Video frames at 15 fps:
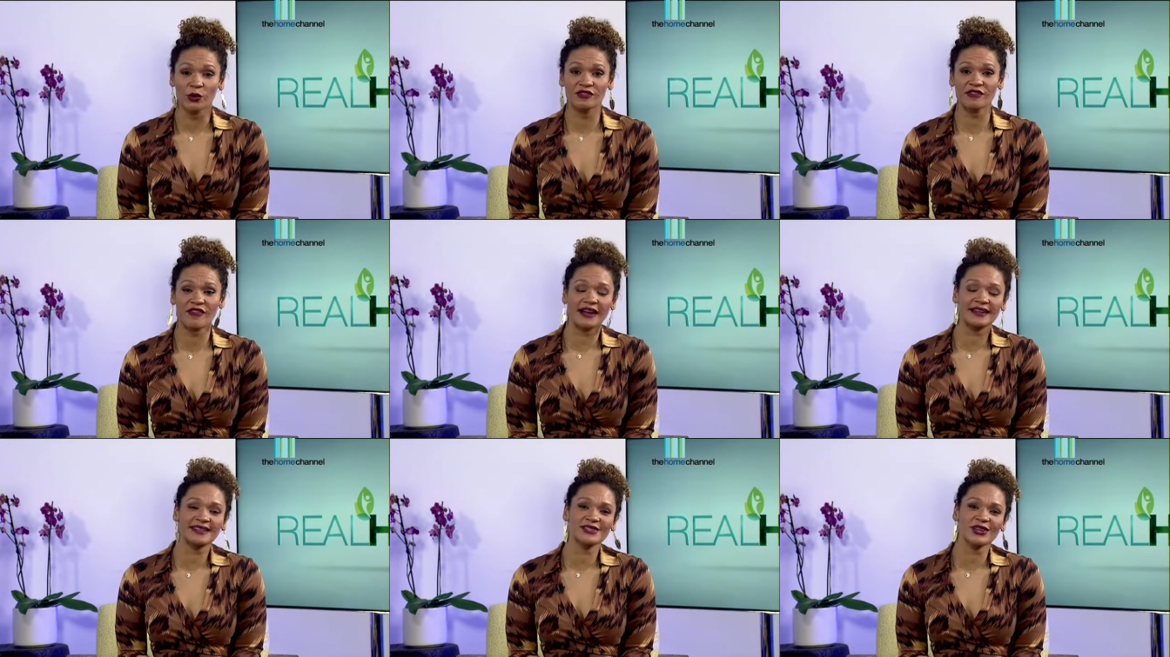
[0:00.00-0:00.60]
We've
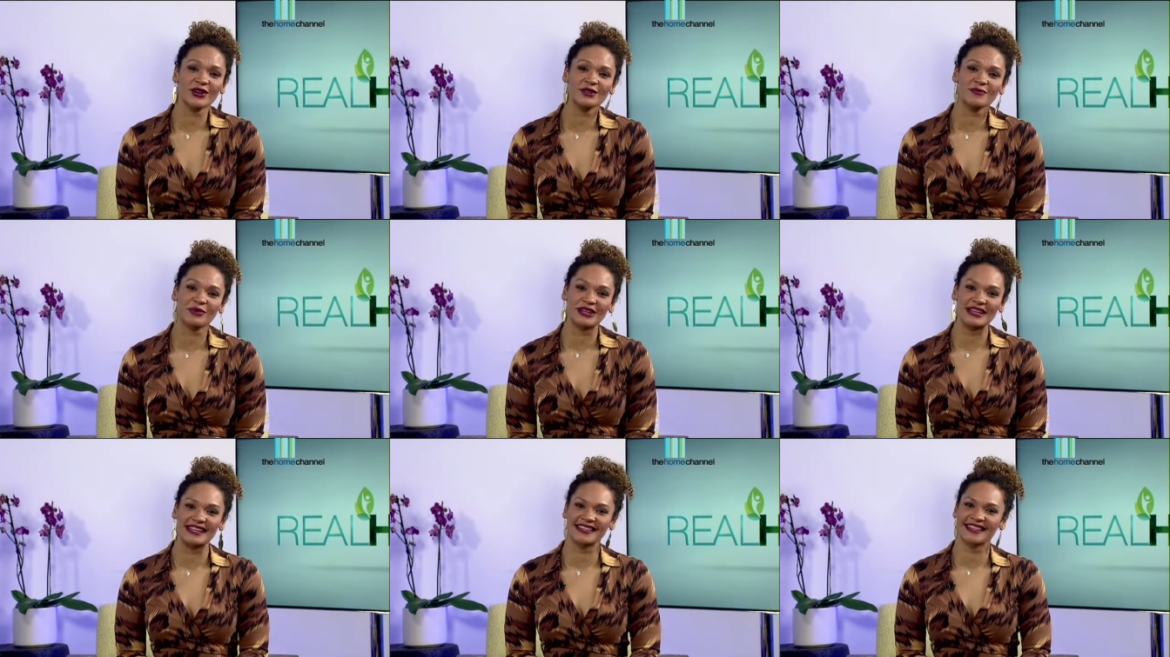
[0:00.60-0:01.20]
invited Dr.
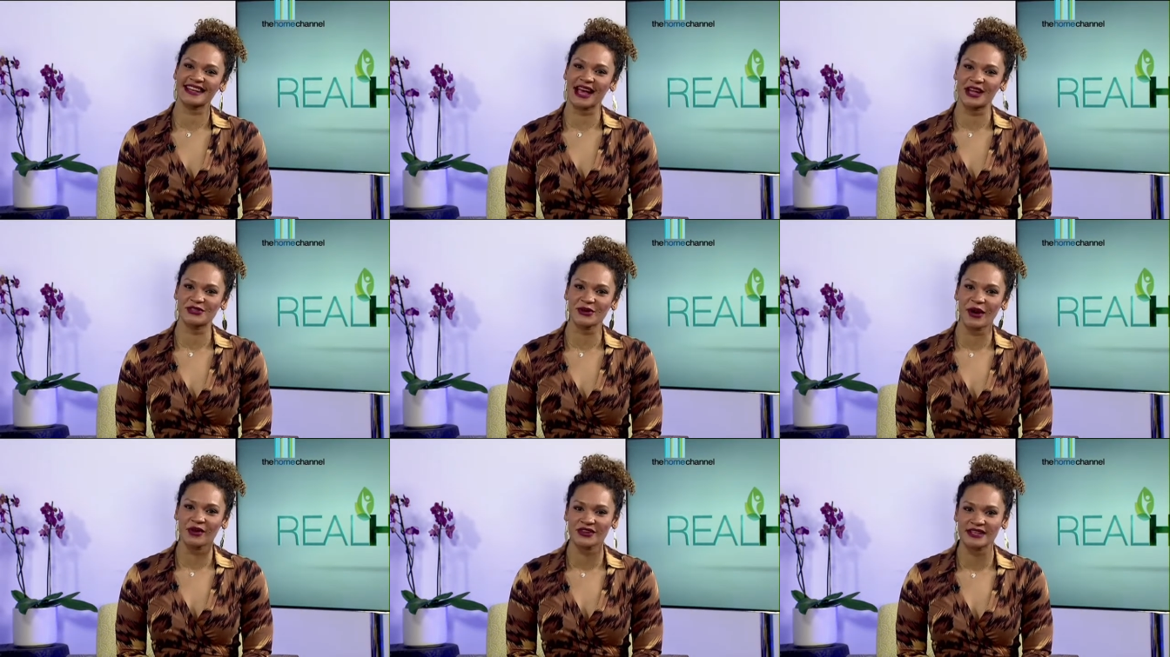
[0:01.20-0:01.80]
Prenitha
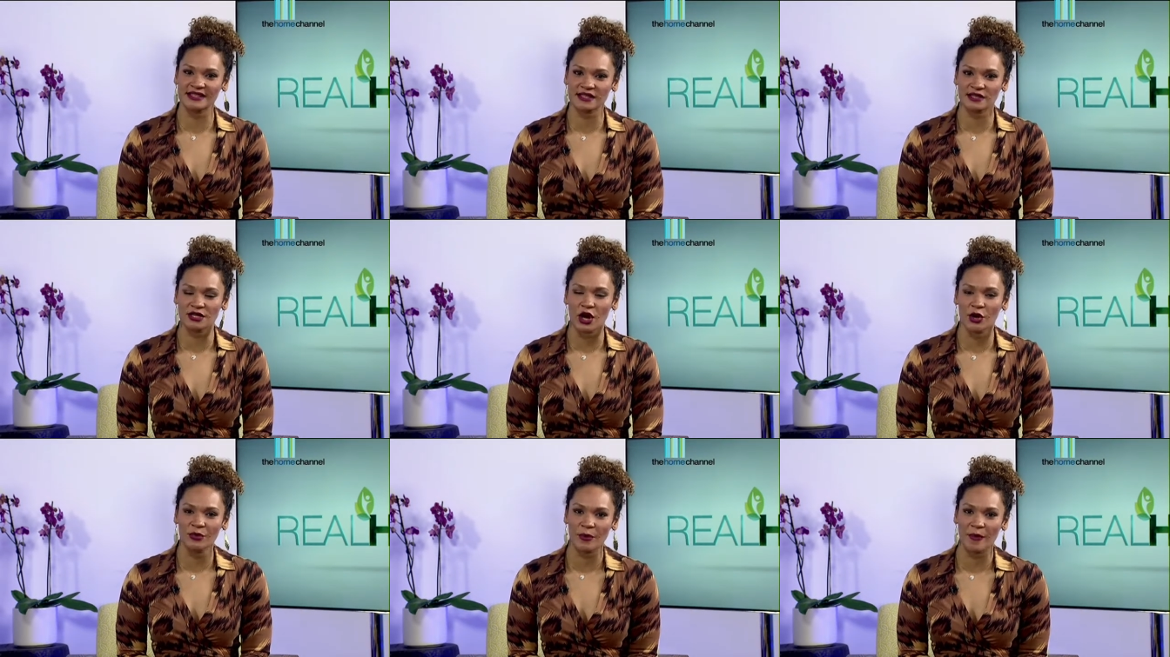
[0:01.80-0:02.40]
Naidoo, our
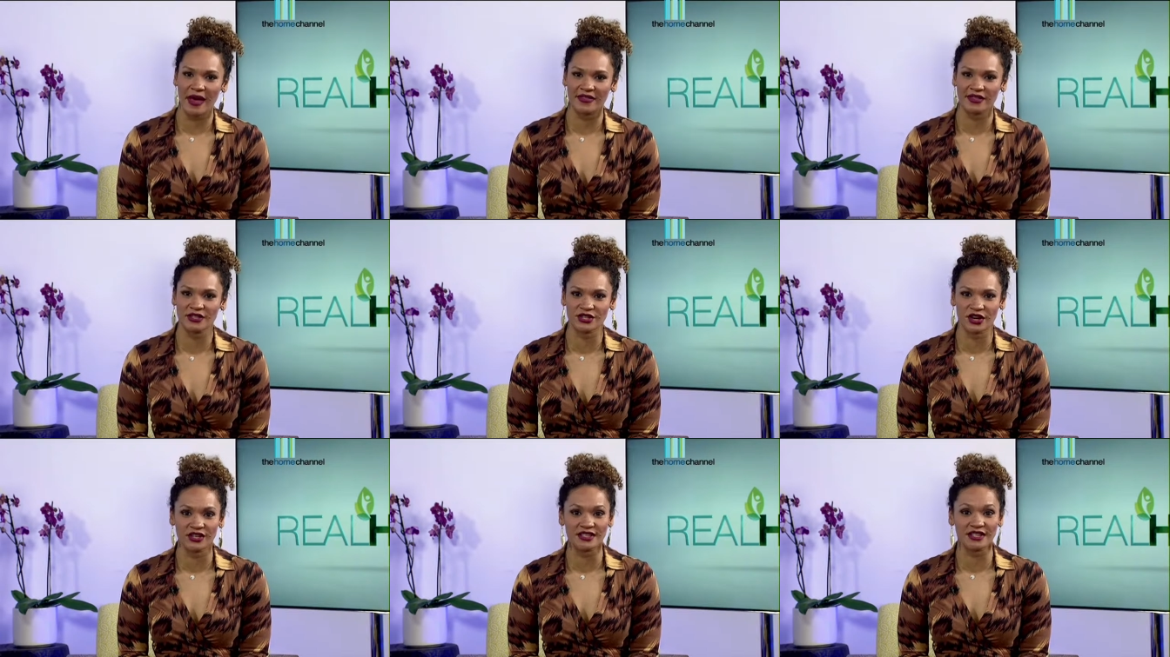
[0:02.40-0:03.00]
resident
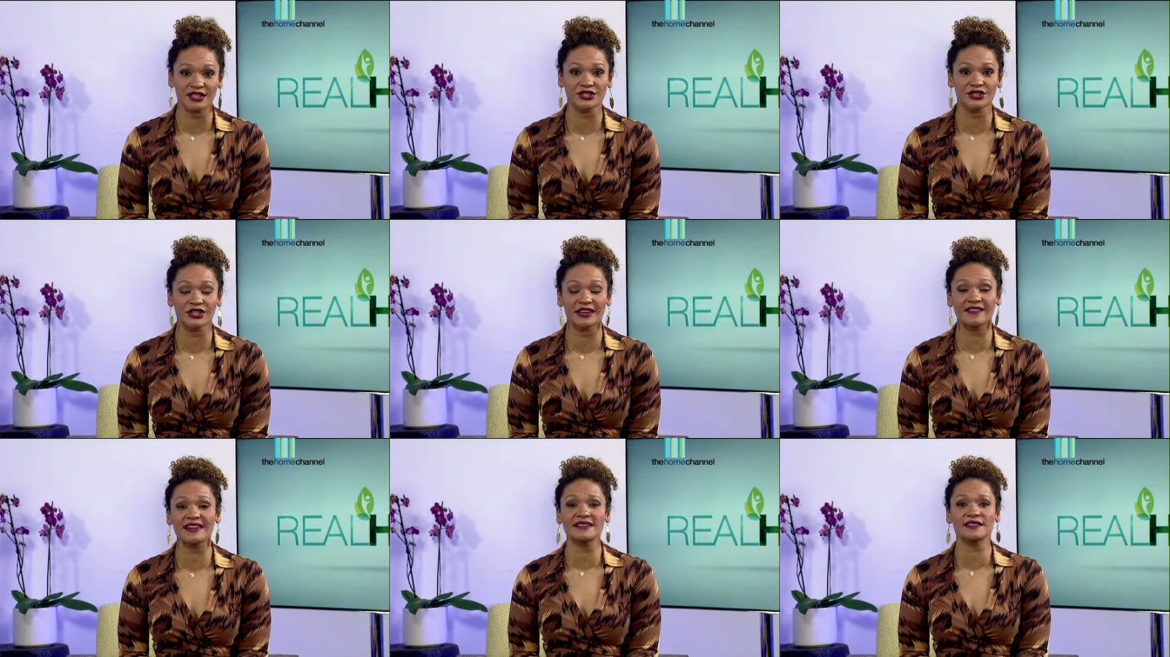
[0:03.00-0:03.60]
homeopathic doctor, to
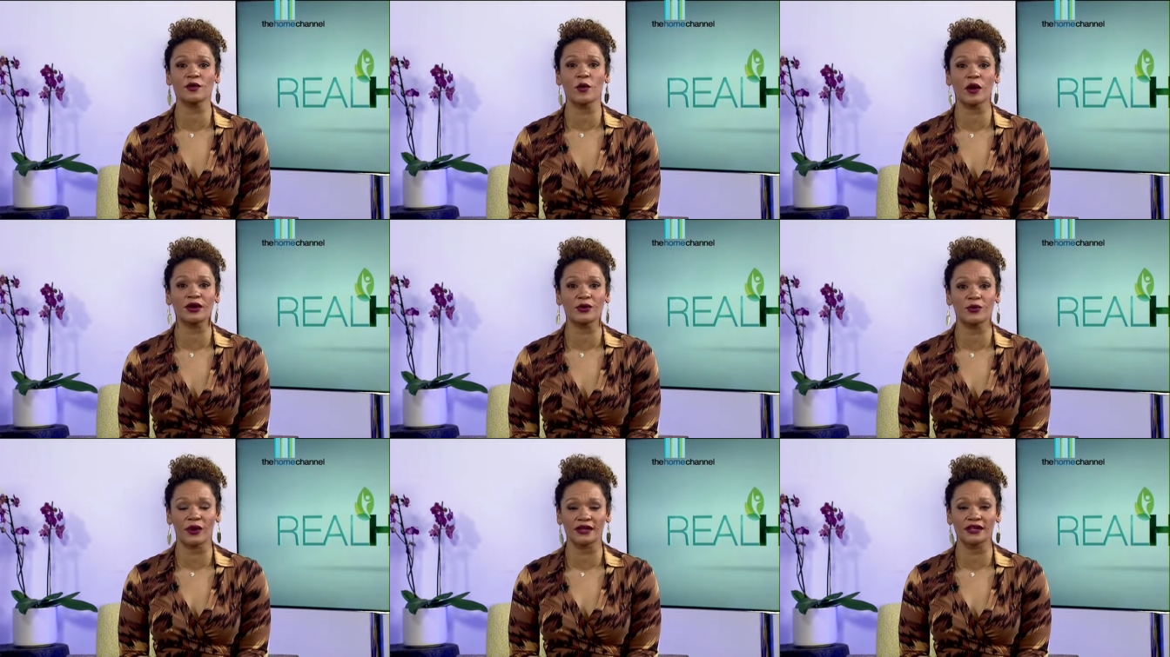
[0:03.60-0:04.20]
give us the
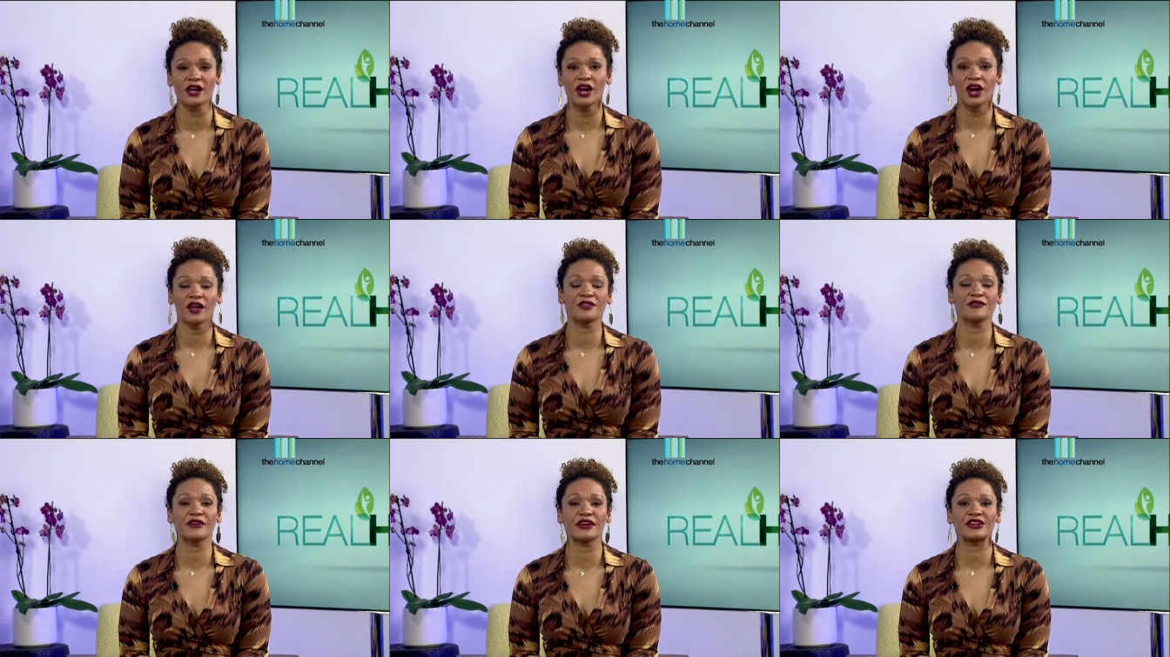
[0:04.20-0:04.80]
101
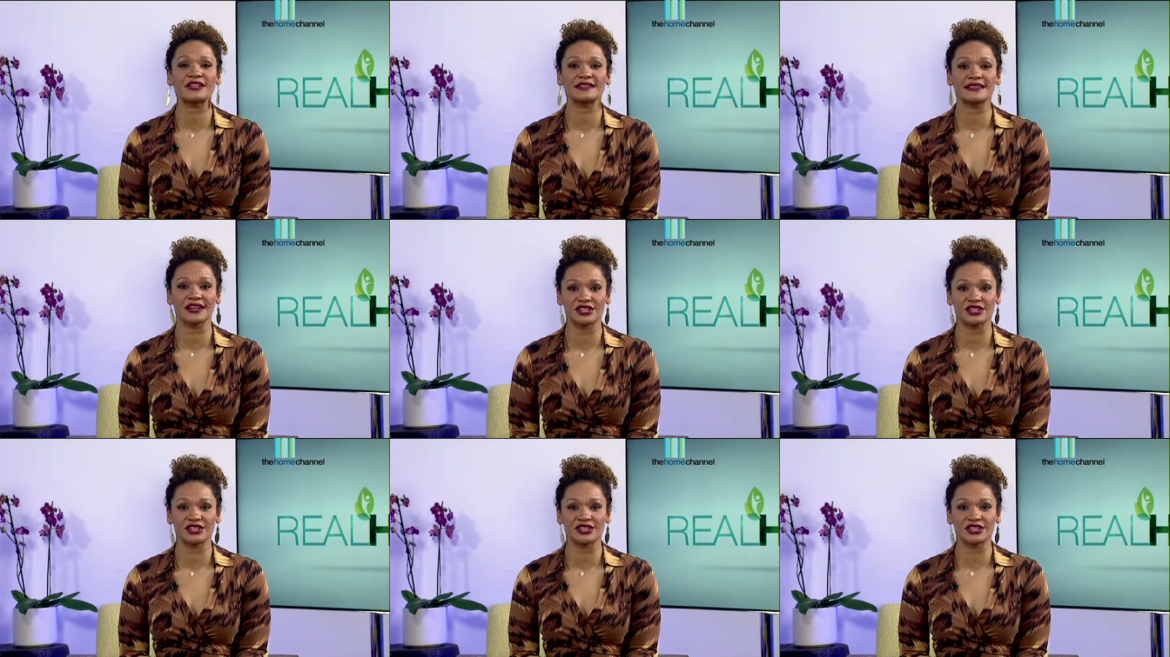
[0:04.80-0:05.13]
on the various